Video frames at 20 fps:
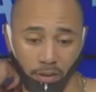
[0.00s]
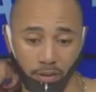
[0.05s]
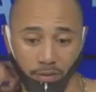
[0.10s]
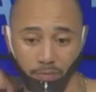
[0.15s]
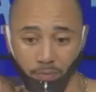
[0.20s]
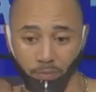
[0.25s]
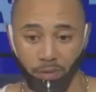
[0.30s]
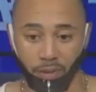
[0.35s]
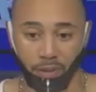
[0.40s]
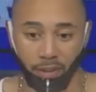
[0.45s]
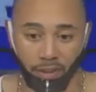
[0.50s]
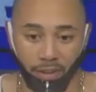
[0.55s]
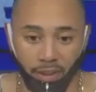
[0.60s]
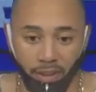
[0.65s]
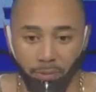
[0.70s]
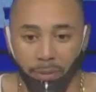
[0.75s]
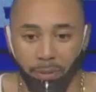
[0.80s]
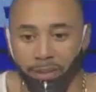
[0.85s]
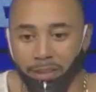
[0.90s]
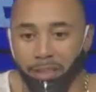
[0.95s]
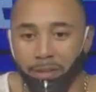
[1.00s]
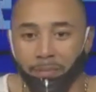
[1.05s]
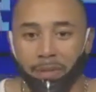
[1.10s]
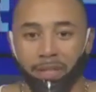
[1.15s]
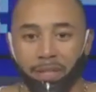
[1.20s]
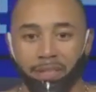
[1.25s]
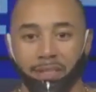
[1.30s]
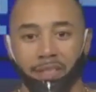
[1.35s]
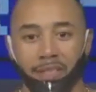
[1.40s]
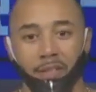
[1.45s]
And my
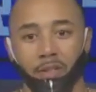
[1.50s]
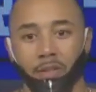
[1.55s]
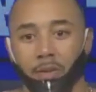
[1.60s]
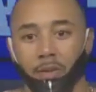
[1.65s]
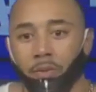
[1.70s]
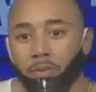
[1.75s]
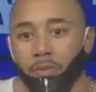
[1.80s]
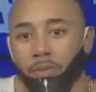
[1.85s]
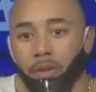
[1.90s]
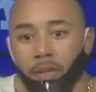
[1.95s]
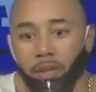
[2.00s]
teammates did too.